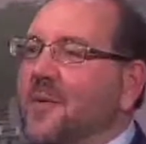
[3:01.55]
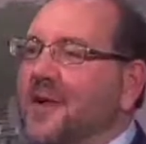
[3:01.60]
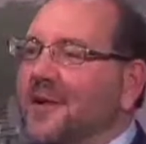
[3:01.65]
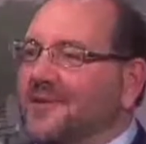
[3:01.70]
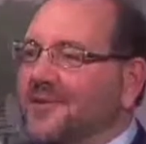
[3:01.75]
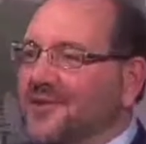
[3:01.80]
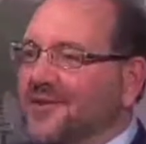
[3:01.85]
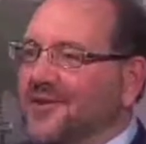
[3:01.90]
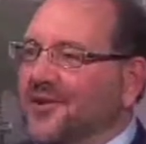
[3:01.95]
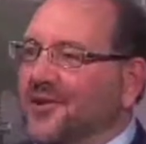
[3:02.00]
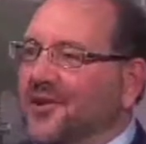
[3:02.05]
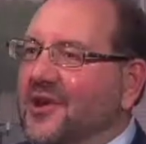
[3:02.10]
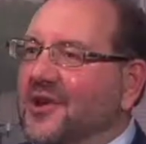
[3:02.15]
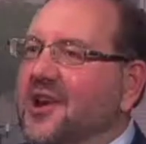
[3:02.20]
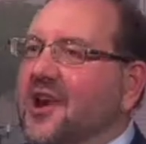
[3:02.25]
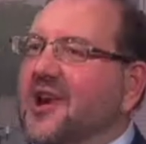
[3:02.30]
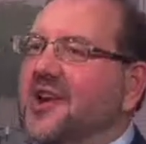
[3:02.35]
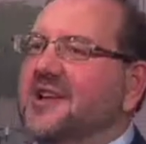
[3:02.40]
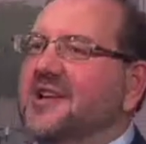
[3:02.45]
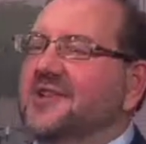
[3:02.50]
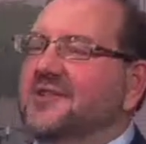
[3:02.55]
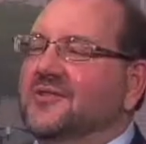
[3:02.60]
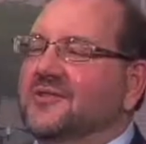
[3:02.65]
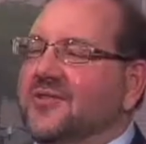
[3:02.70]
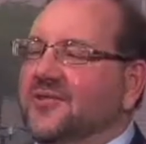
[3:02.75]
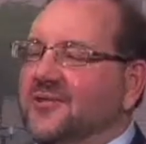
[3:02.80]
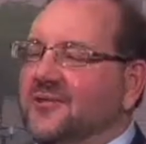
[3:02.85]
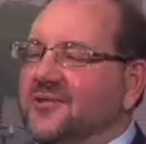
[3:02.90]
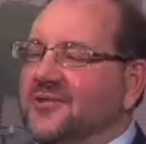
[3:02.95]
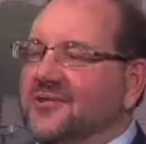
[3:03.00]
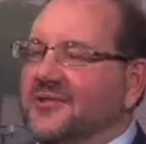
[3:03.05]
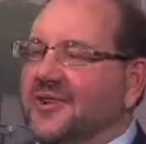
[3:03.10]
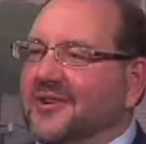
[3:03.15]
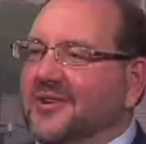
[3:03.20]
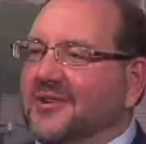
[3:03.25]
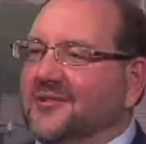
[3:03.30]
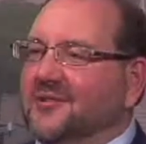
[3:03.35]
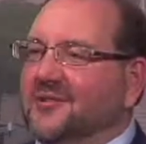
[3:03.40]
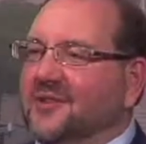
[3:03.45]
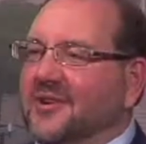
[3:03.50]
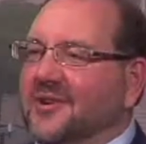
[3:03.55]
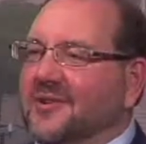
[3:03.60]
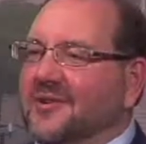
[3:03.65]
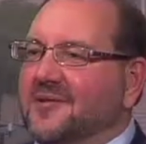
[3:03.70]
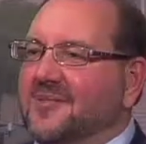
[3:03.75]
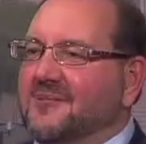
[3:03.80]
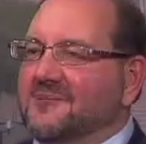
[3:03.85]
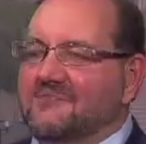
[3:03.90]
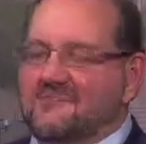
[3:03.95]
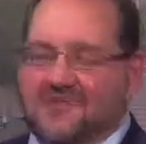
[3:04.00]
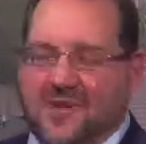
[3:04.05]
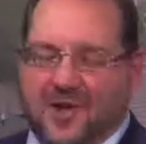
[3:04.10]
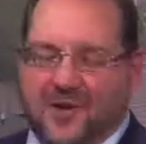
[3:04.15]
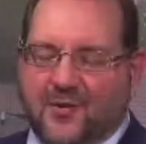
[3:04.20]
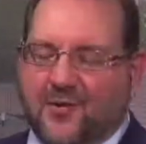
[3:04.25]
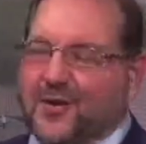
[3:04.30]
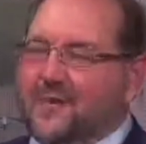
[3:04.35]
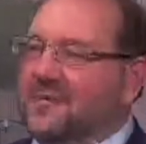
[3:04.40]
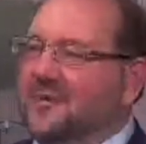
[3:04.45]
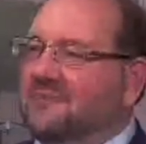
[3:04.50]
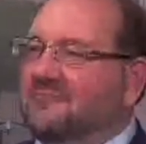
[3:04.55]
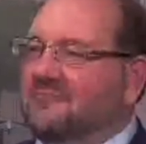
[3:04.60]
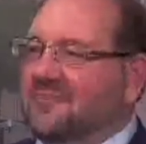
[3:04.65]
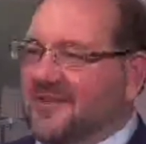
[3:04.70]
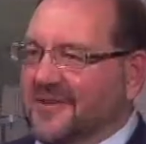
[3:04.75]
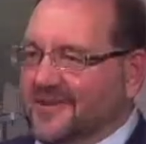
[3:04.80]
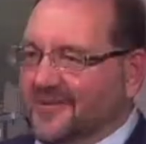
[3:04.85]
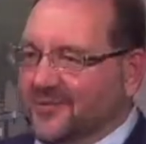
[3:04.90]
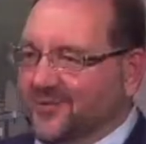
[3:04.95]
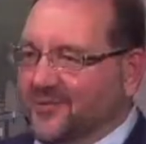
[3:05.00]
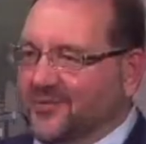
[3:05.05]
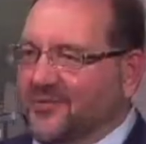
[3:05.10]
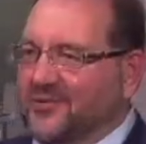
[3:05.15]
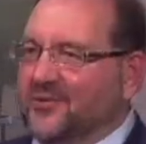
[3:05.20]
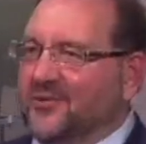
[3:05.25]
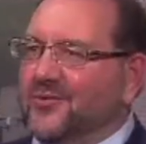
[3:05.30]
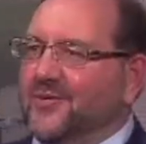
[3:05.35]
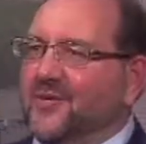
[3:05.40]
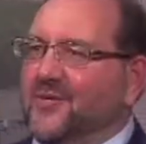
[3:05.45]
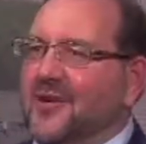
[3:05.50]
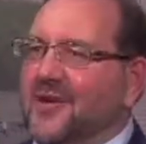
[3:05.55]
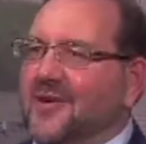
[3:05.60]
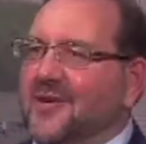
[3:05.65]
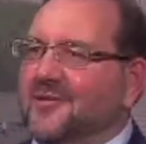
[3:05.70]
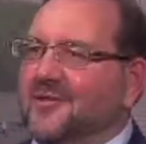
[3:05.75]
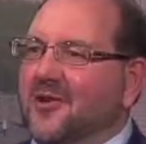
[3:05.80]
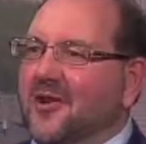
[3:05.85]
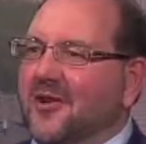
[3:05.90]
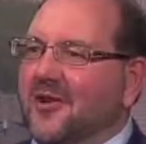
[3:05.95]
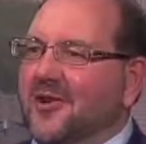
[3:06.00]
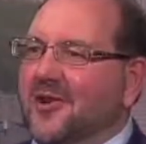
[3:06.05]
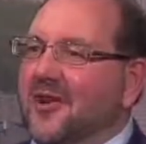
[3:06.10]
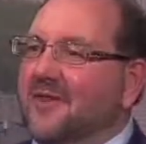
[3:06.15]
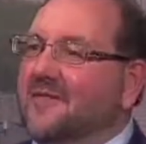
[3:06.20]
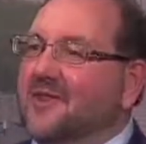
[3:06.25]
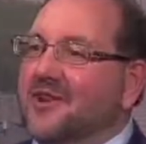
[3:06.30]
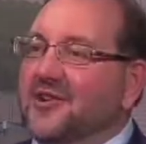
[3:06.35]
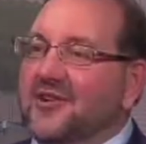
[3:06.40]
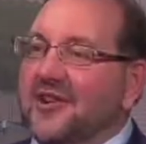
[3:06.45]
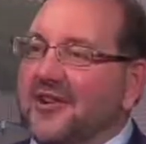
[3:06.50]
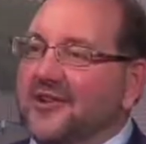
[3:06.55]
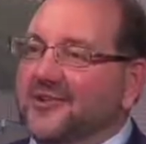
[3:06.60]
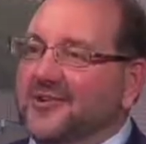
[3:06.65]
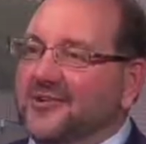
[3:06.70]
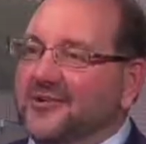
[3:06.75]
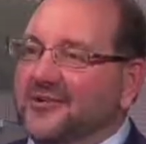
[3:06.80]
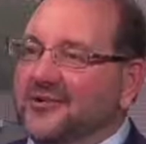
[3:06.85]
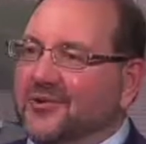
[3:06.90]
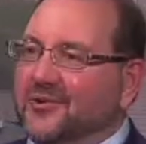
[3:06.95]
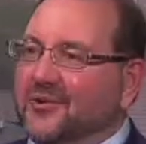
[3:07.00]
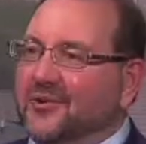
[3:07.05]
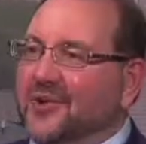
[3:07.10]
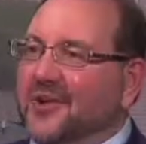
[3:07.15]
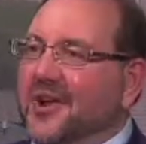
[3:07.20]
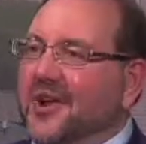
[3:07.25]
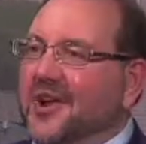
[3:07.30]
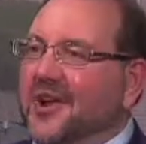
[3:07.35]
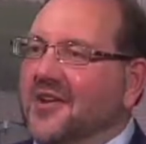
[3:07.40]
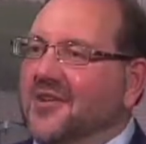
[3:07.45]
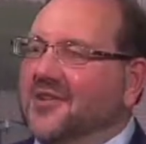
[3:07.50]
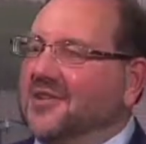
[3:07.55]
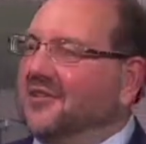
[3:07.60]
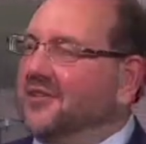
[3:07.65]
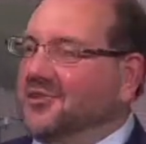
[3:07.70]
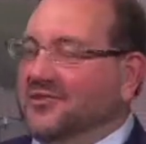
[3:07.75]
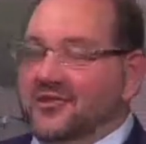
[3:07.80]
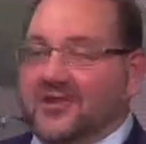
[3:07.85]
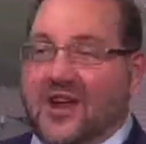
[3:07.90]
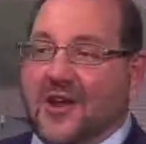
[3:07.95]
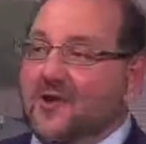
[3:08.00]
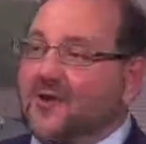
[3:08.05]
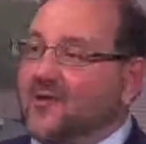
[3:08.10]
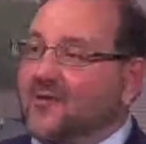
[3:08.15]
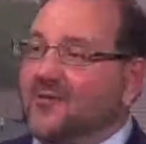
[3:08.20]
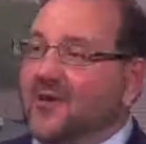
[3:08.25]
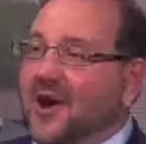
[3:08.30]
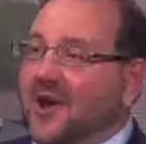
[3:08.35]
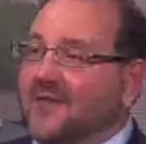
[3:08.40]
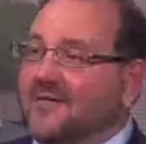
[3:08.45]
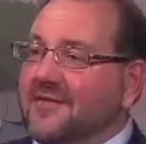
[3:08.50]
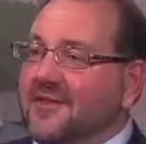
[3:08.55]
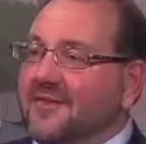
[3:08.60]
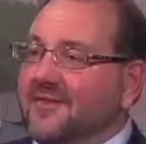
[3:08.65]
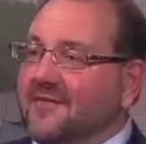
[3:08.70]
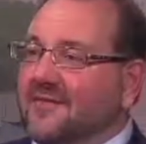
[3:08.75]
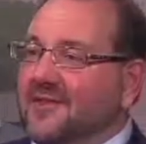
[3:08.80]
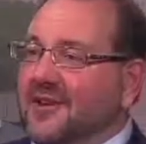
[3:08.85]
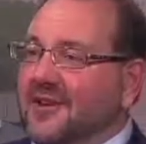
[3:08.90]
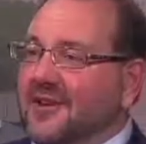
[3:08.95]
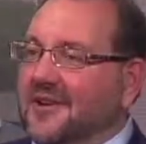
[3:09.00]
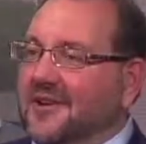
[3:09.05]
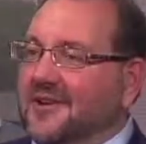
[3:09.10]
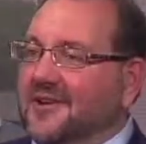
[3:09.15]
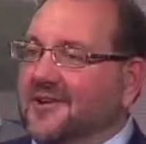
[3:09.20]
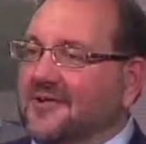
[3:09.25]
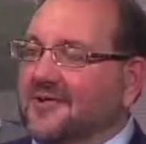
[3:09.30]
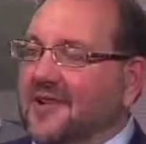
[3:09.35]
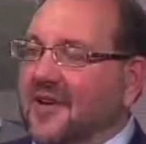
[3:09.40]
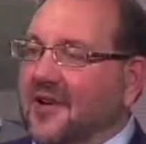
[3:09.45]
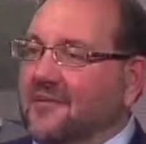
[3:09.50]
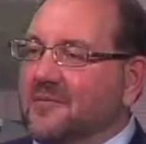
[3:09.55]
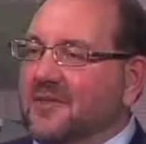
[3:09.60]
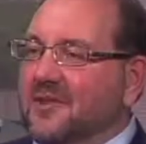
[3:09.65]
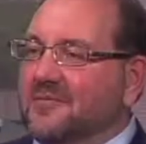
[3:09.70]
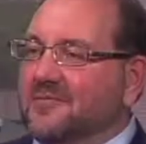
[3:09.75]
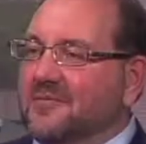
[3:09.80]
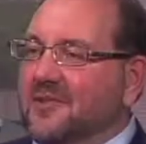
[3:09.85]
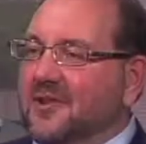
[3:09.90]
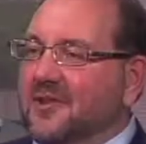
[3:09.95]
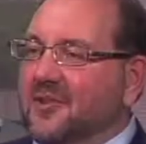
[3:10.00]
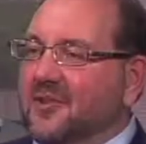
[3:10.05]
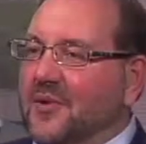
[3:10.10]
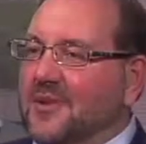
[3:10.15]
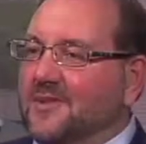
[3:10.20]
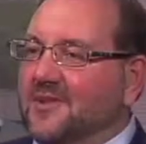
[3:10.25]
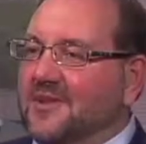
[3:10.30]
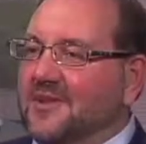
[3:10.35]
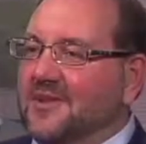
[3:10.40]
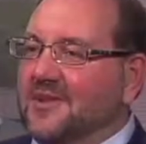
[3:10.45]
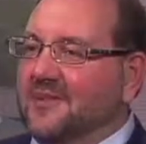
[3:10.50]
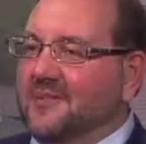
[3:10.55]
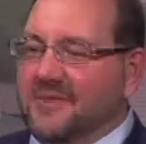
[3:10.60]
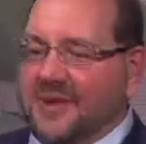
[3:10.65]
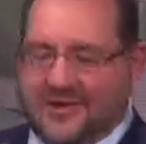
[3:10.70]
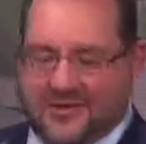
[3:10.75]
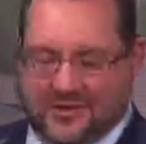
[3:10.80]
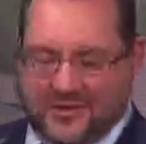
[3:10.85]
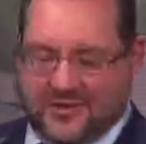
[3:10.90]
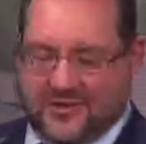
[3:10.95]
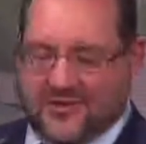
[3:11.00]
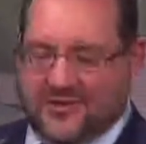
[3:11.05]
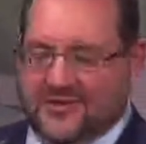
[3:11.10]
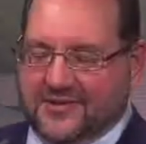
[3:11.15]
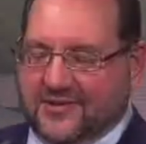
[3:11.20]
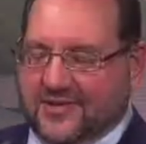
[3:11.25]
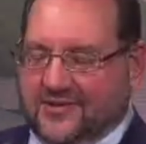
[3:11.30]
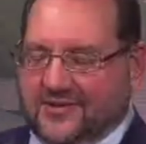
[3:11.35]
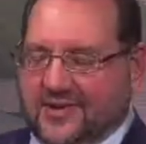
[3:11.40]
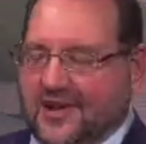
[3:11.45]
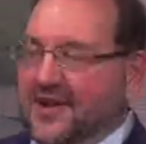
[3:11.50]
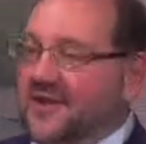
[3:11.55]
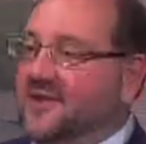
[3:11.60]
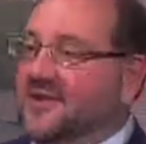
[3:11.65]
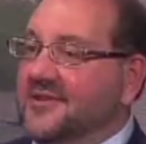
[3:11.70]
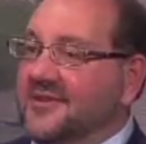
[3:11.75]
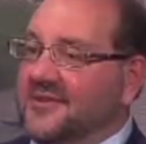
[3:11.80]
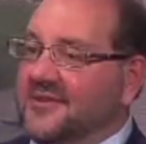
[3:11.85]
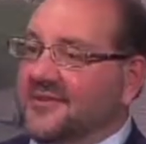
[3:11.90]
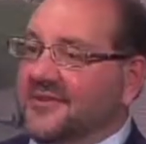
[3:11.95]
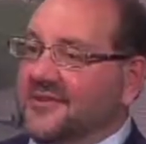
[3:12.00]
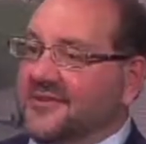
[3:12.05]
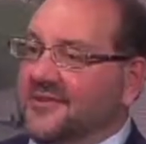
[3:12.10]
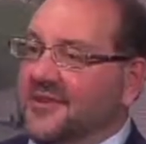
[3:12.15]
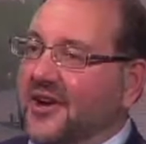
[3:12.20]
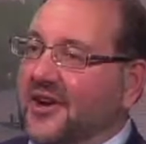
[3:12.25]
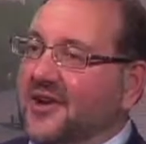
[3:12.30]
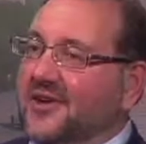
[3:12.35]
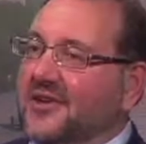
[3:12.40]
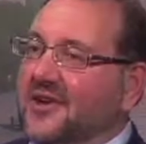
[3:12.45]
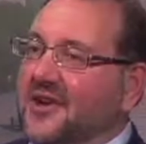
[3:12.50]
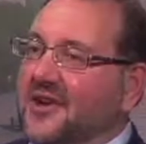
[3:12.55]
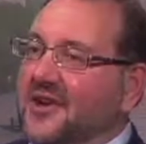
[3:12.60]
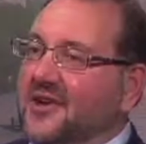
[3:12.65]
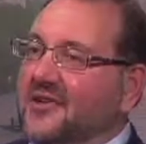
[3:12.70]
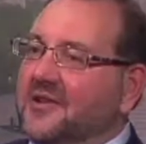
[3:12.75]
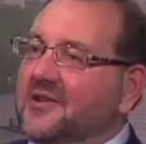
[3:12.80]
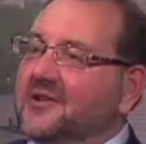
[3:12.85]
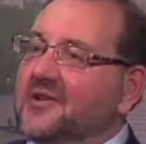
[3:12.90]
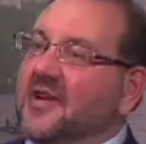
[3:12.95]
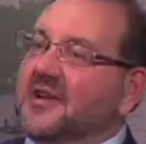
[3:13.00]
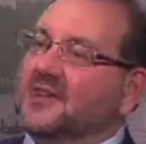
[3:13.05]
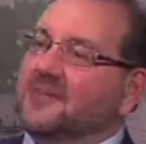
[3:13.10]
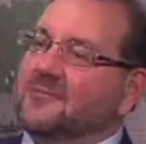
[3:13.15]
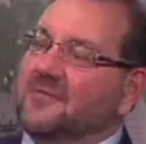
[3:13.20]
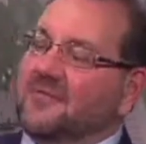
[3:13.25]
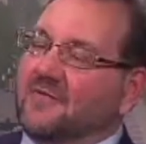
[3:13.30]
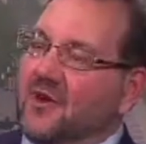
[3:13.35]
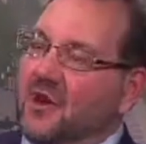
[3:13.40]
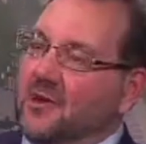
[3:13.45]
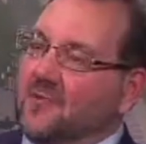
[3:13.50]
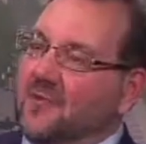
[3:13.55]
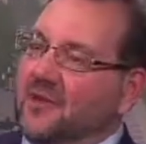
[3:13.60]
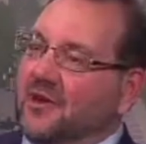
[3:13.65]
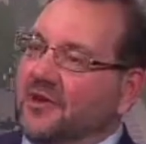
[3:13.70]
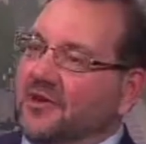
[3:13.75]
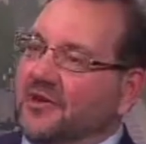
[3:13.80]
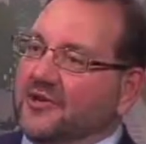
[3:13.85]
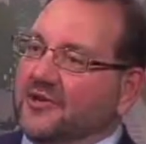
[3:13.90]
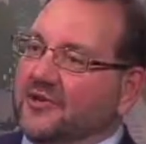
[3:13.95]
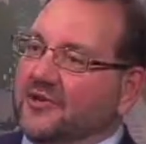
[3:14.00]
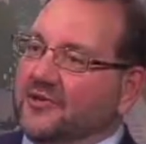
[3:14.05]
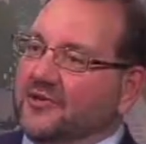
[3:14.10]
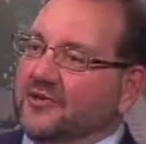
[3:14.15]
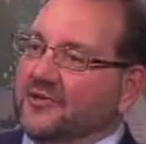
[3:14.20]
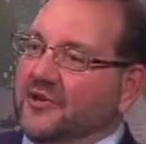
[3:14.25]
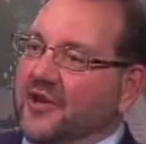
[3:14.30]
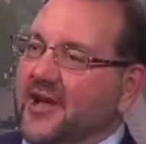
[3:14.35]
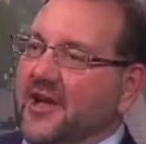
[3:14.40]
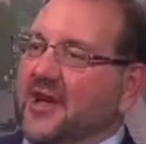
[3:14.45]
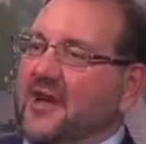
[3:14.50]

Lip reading: back to the early '90s, there was a agreement, as you're aware of, called a covenant not to sue. That's a standard brownfield development agreement that basically says, hey, this is a site that's got some environmental issues.